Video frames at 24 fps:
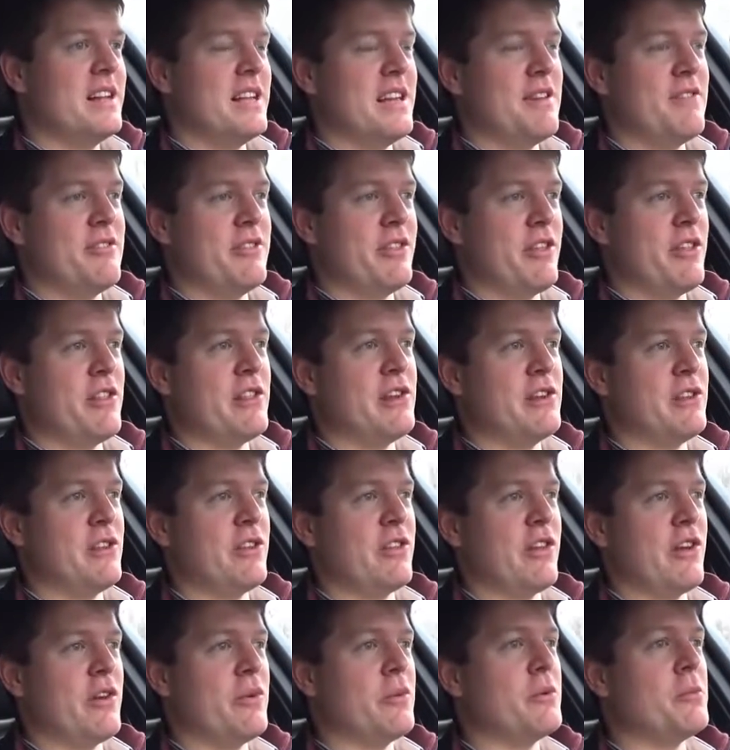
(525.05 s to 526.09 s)
even though the
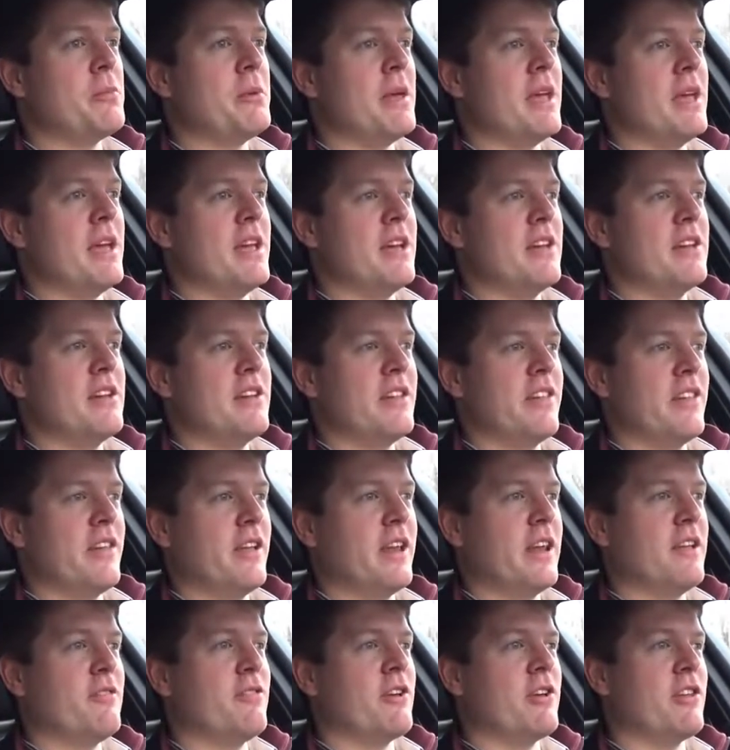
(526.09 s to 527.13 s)
Lusso will be
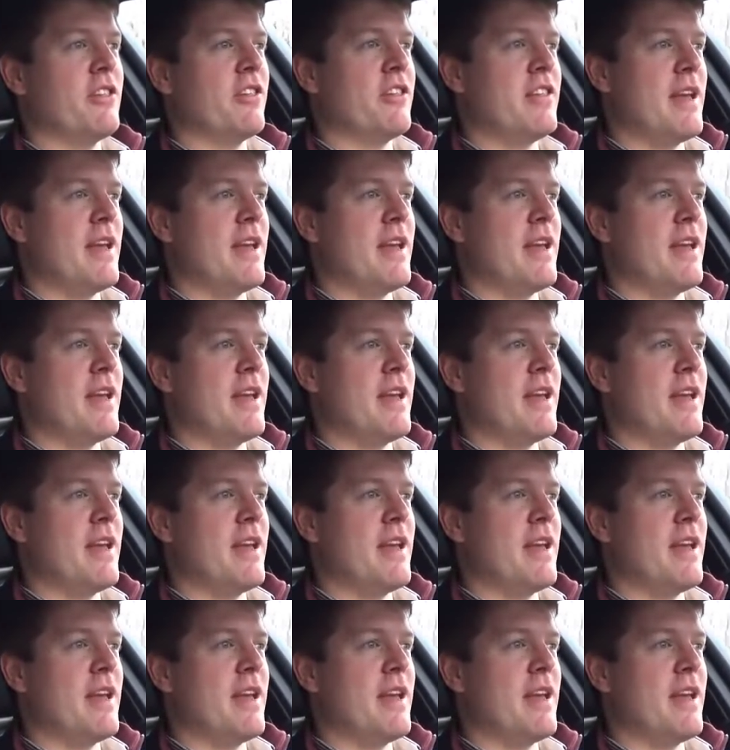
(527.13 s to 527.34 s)
significant